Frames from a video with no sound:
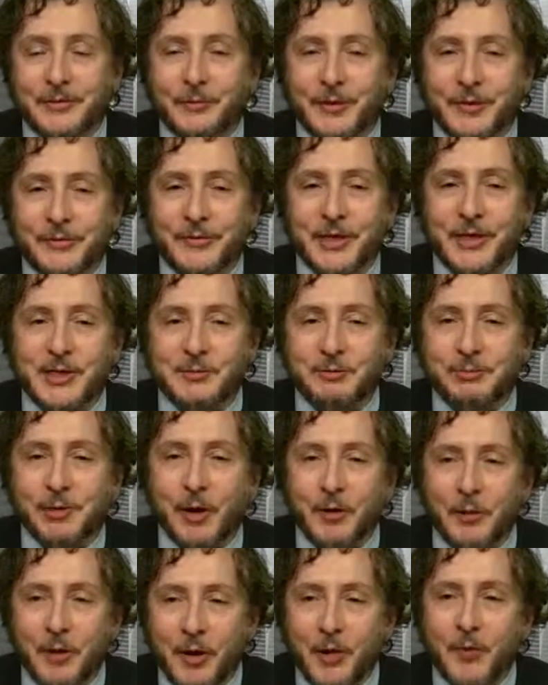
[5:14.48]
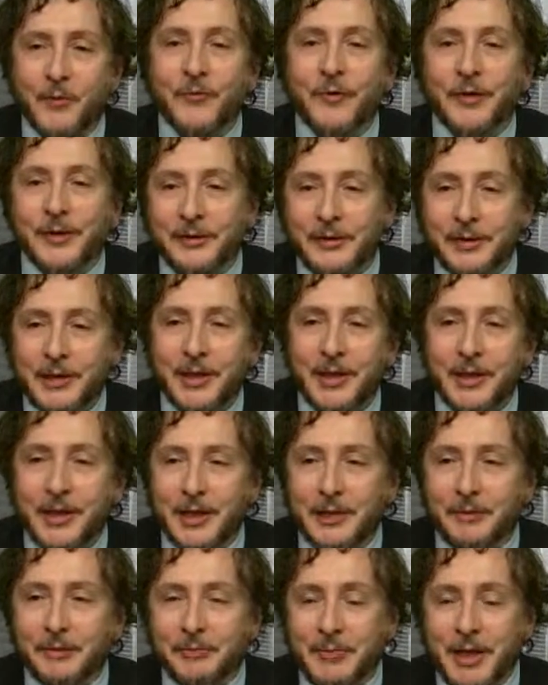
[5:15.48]
when things blow over,
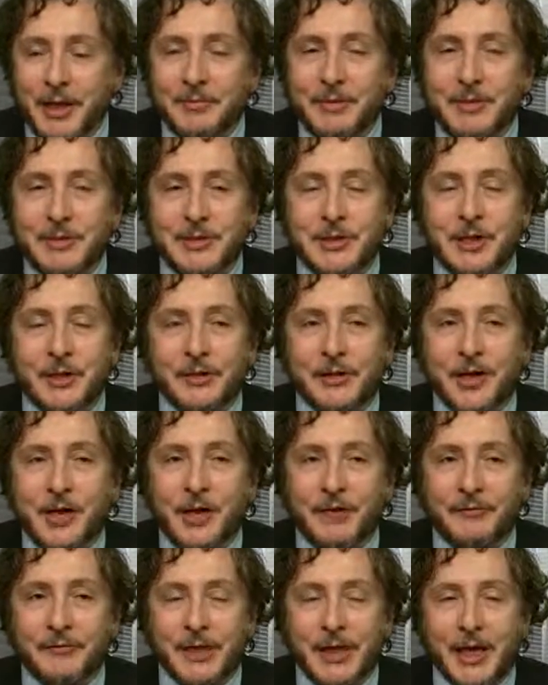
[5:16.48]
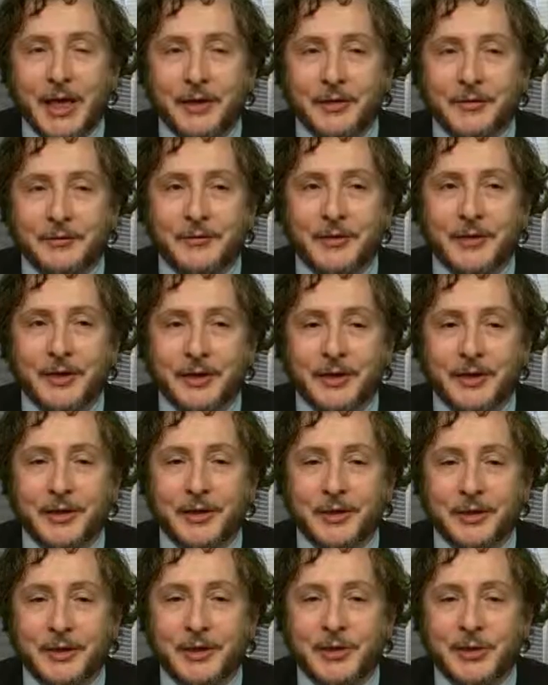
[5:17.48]
he could maybe start carving out
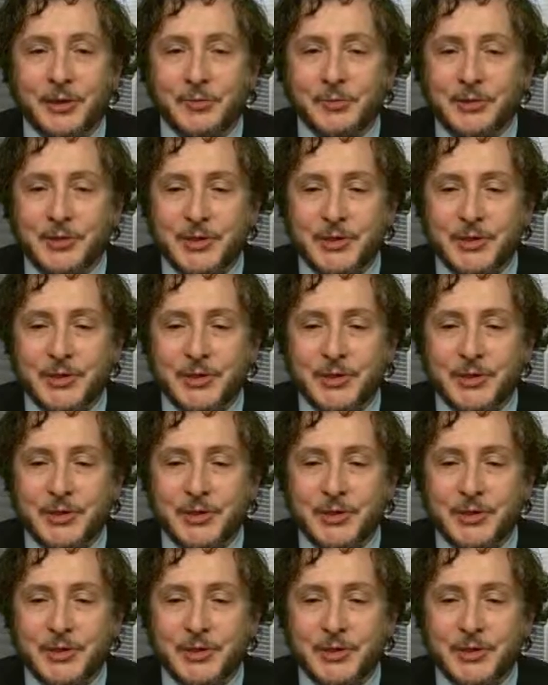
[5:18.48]
his own